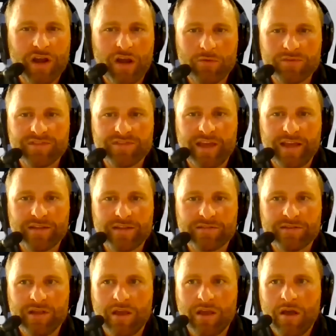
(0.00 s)
I would say
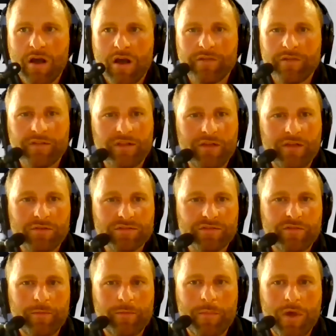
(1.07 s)
it's on the levels
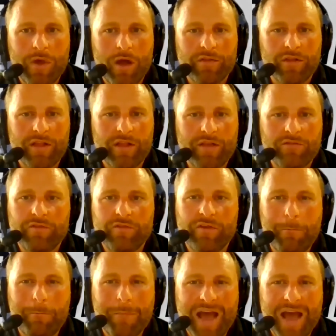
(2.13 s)
of a, on the level of a
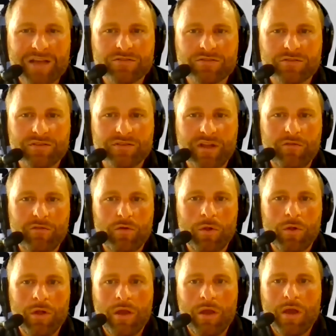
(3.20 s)
master's
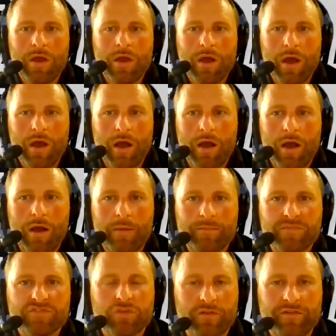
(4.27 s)
level um,
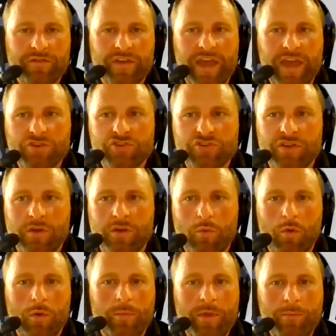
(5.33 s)
certification. There
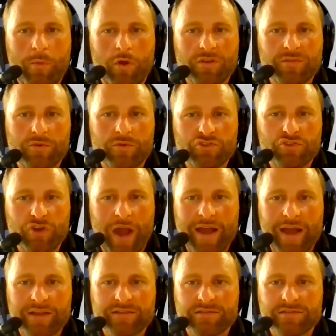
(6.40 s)
will be multiple
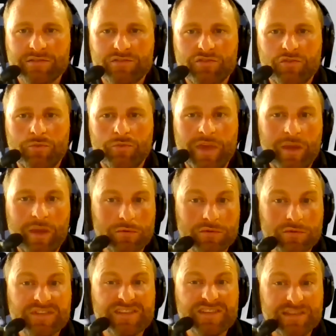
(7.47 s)
tracks to be able
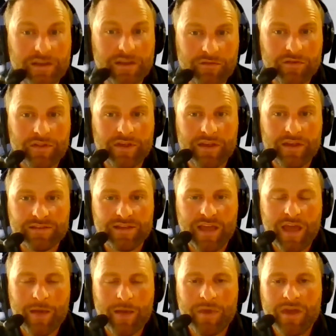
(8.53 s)
to sit for the
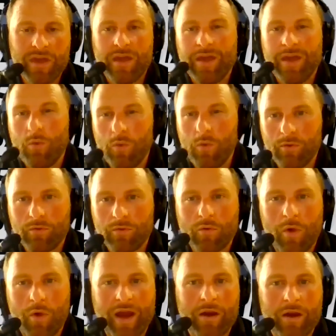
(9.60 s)
exam. It will
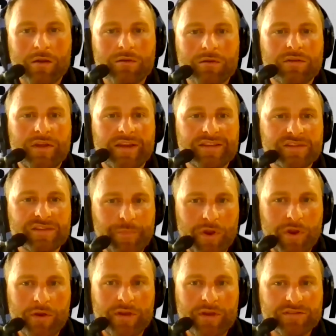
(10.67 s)
require
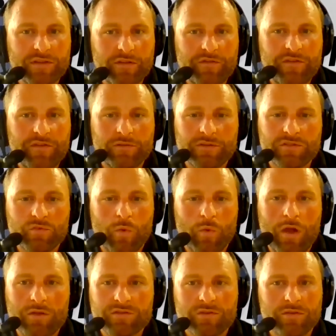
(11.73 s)
experience in the field as
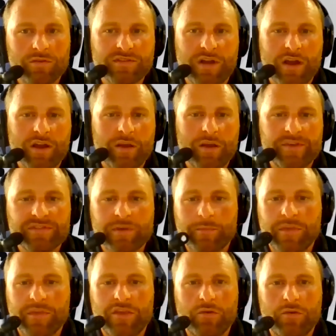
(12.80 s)
well, so it's not going to be
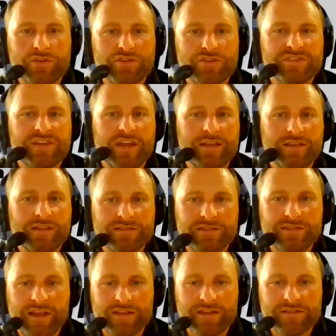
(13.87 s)
something you can just take the
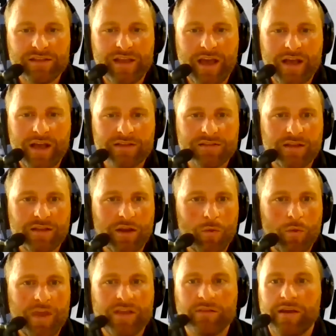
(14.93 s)
CSCS and then a
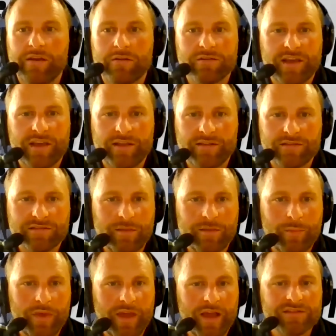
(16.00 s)
week later take the
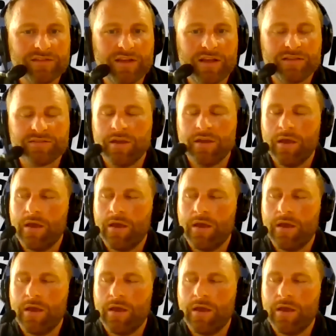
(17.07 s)
CPSS.